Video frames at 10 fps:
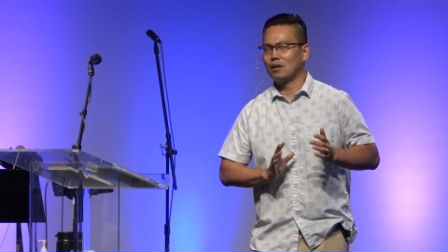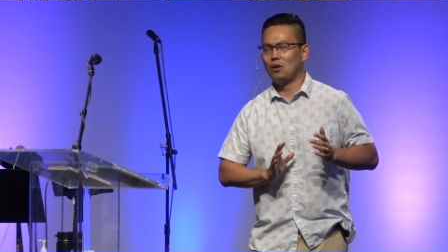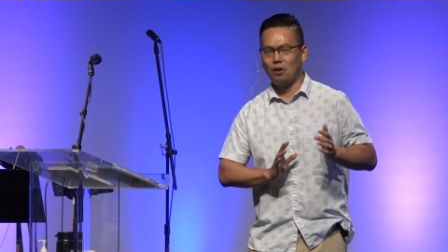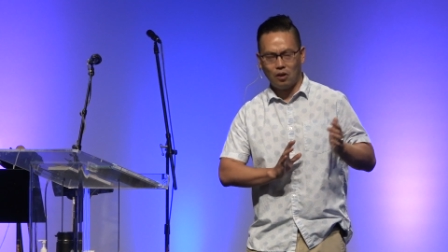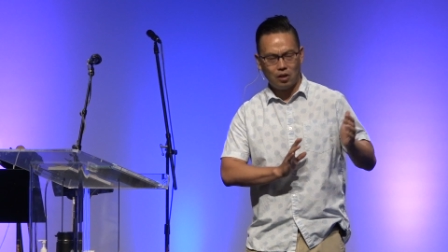
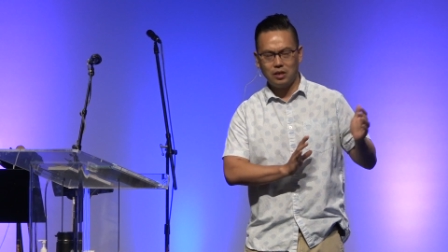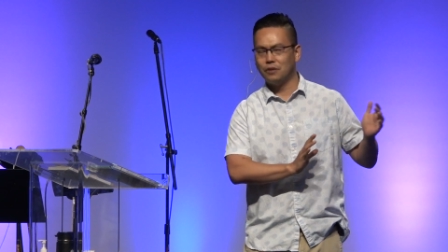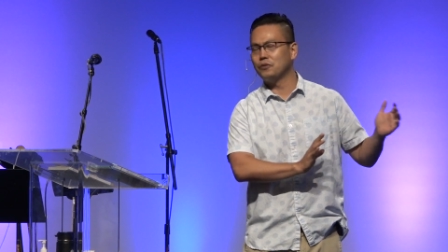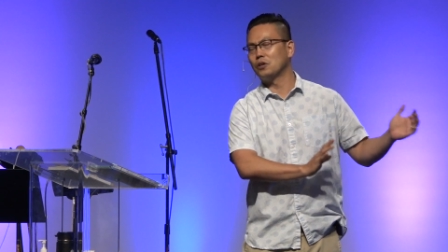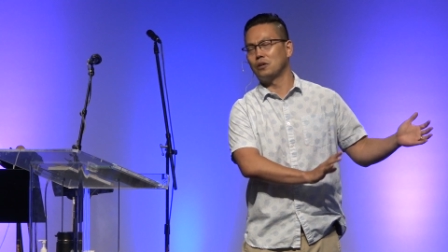all
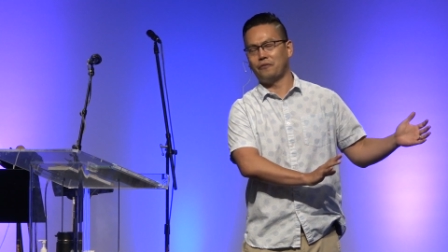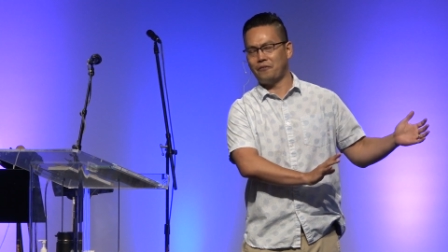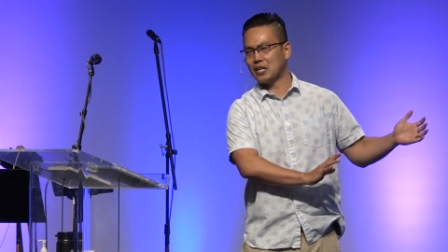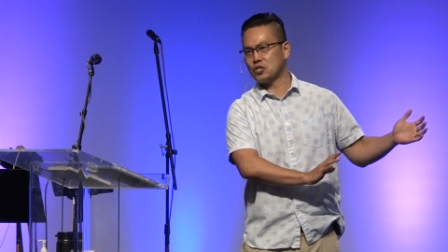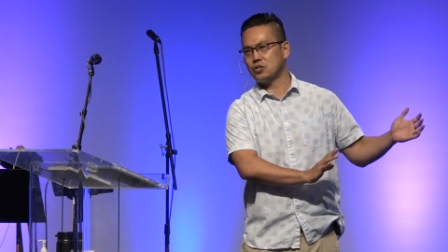of your
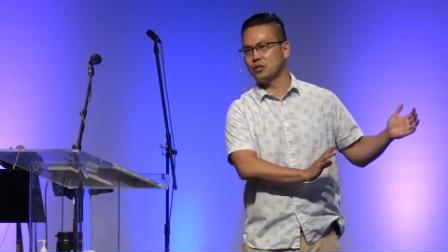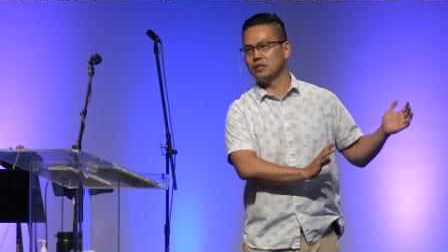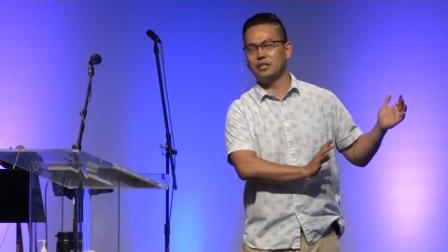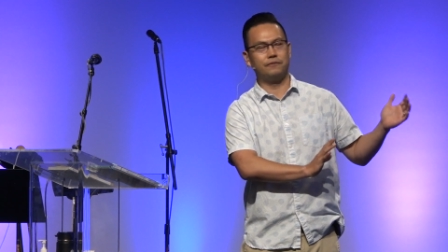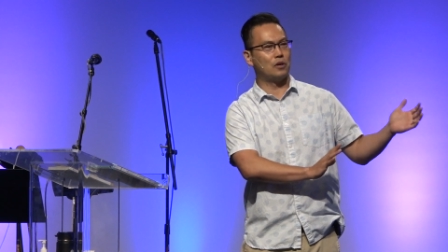
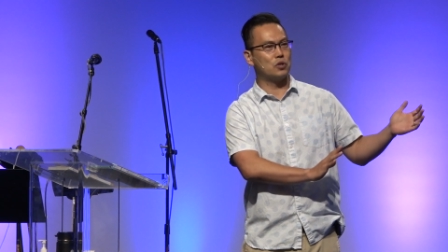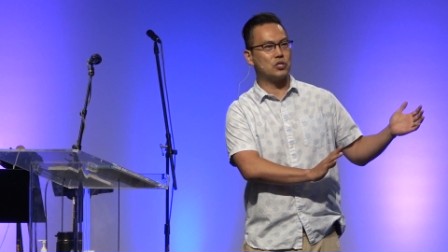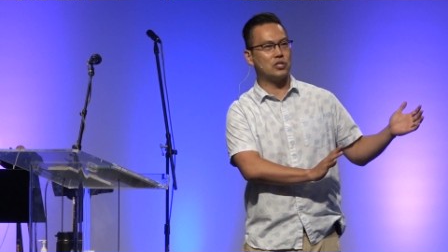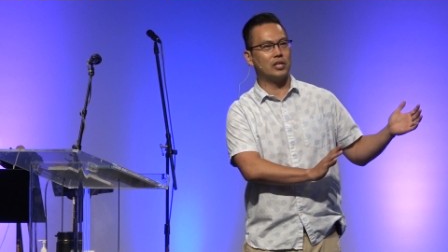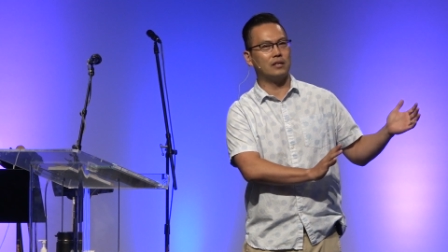affection,
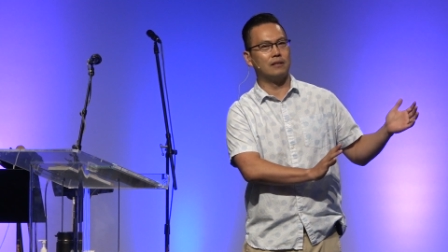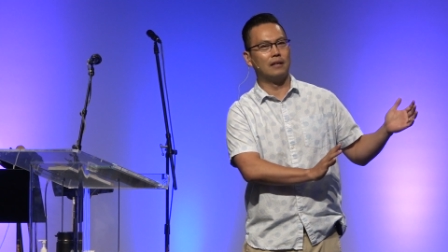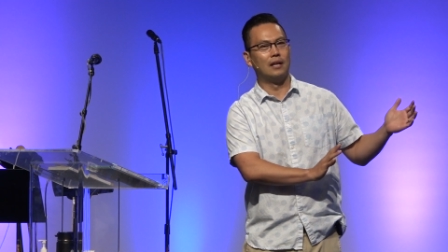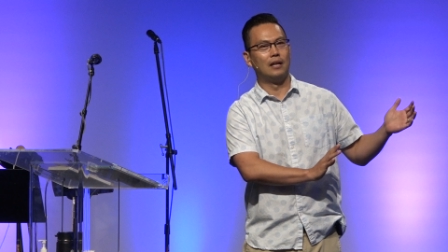devotion,